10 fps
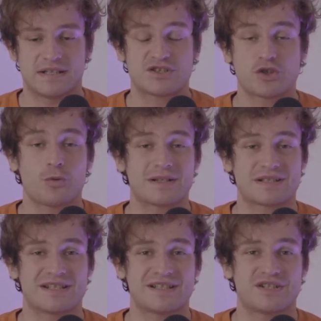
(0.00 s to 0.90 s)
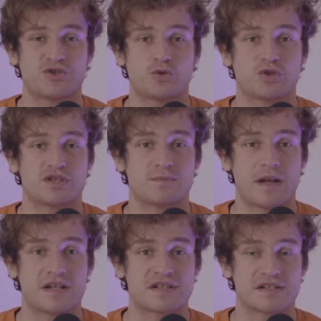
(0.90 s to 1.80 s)
it's so much easier to just
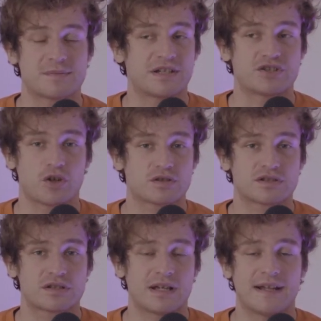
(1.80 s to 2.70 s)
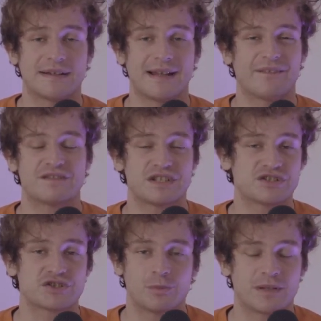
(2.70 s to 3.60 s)
burst as many shots. And I've seen
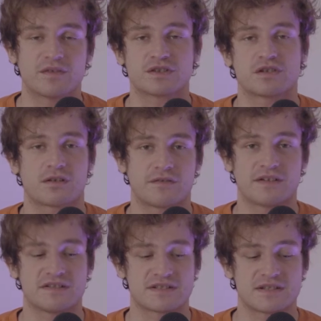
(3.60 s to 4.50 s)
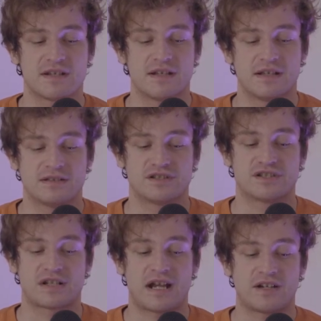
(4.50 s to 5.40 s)
so many photographers
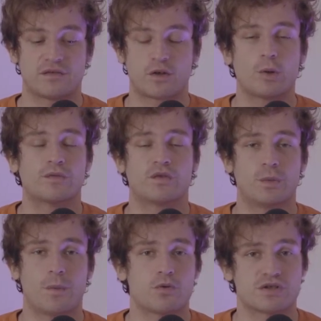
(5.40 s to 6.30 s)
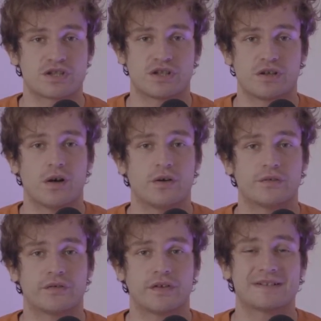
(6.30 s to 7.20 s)
just kind of going through the motion
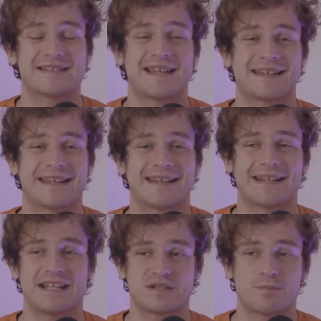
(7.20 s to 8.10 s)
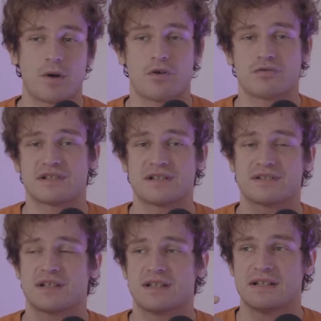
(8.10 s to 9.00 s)
of taking each pose and